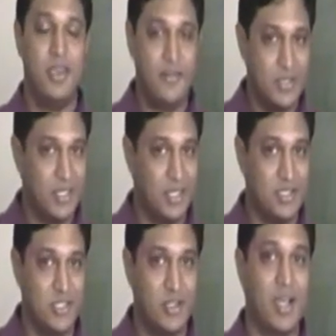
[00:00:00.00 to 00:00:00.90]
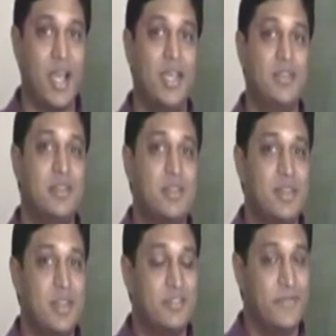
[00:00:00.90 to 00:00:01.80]
Everything is in your guide.
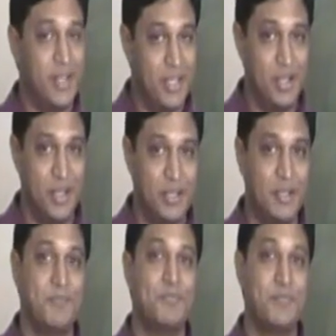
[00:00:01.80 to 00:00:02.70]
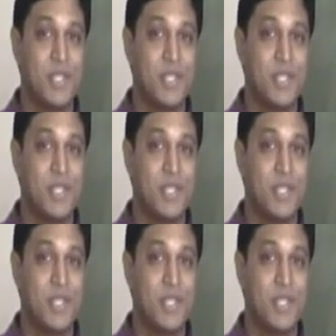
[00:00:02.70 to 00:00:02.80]
It's very clear.